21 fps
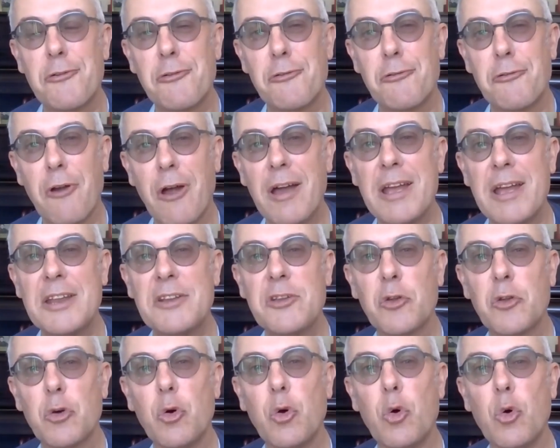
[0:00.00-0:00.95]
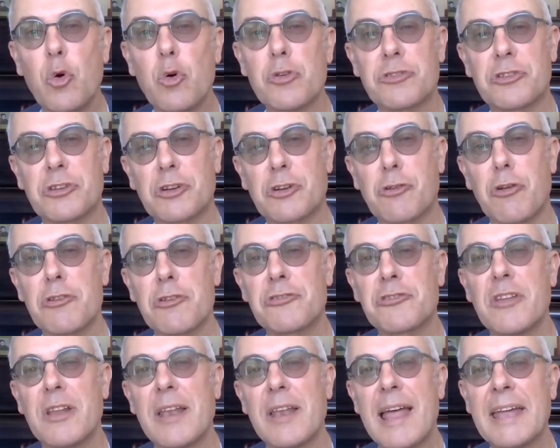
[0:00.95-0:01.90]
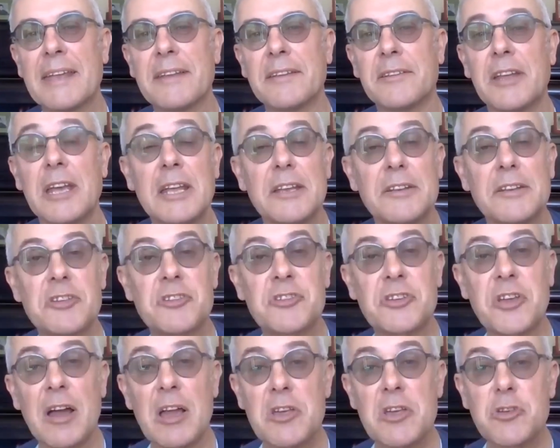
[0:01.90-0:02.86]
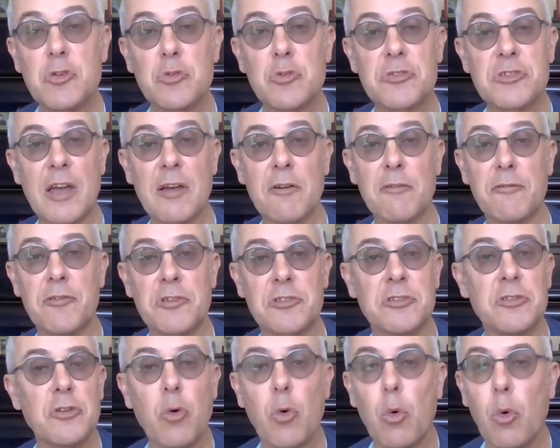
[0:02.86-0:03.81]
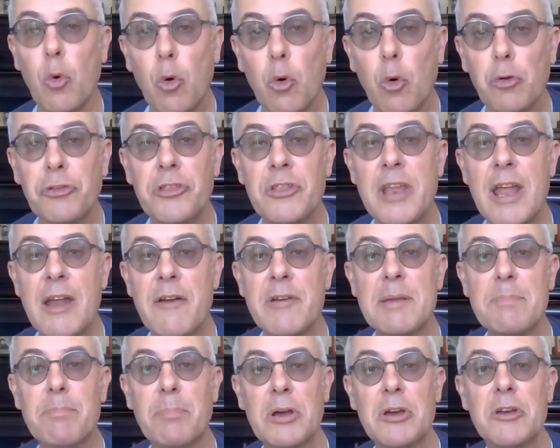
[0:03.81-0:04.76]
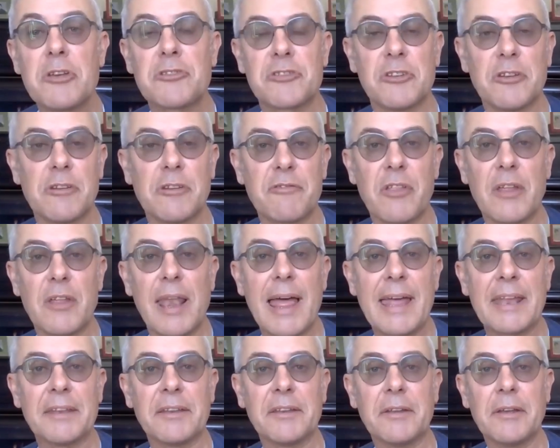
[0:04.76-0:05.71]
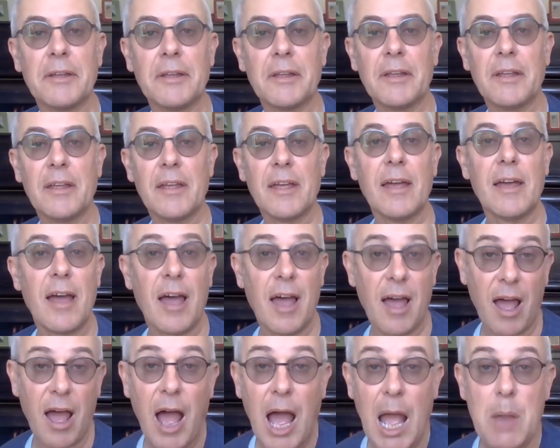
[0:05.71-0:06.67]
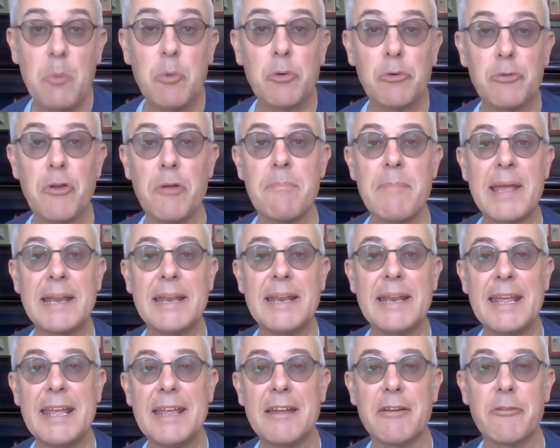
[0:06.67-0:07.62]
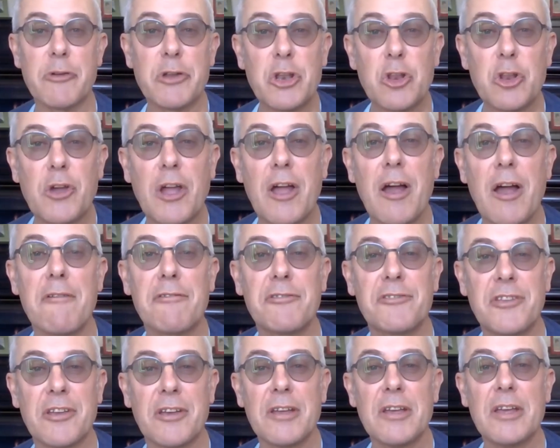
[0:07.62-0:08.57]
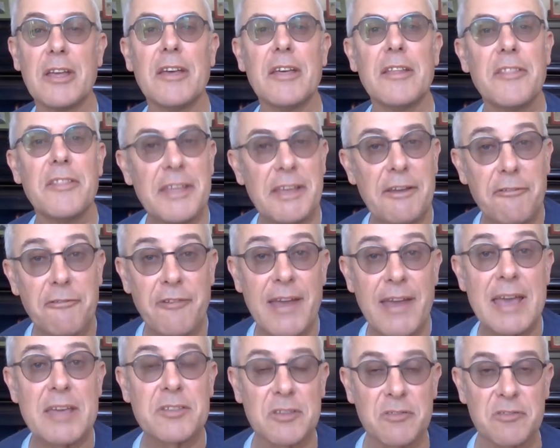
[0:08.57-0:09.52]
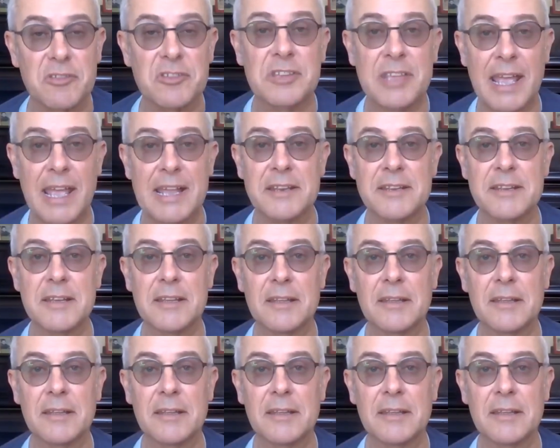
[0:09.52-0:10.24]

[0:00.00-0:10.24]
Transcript: Ride on a horse across the land. Disguise yourself as an ordinary person of the land. I will remain here and look after the affairs of state.